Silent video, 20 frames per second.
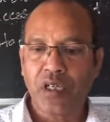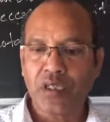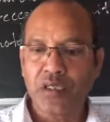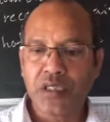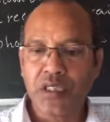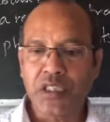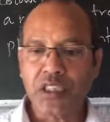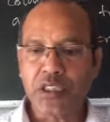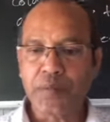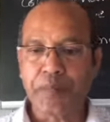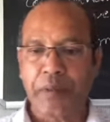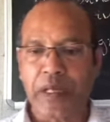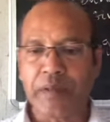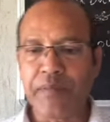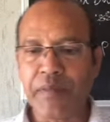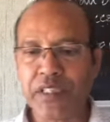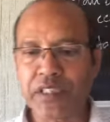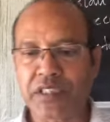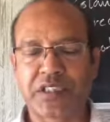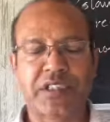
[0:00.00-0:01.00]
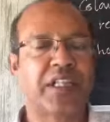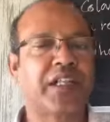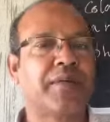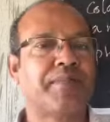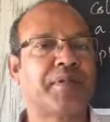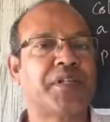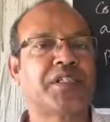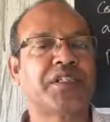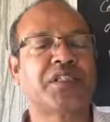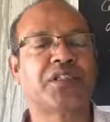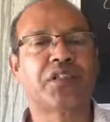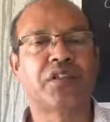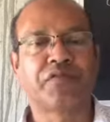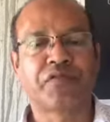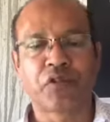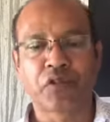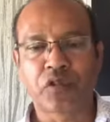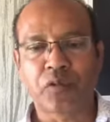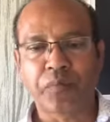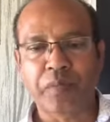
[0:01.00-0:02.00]
these pigments that are present, the
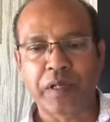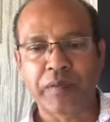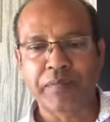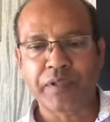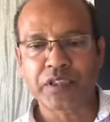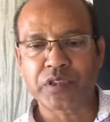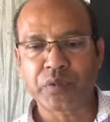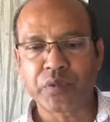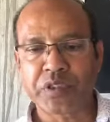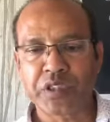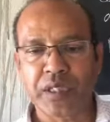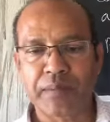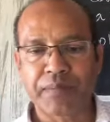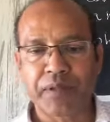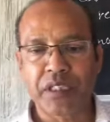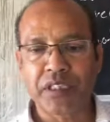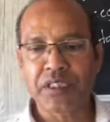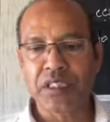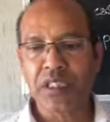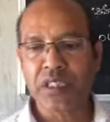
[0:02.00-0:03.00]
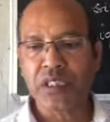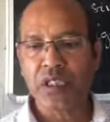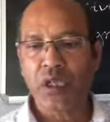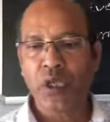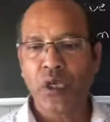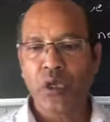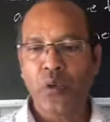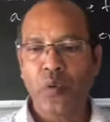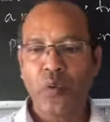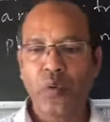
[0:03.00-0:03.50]
photopigments which are present,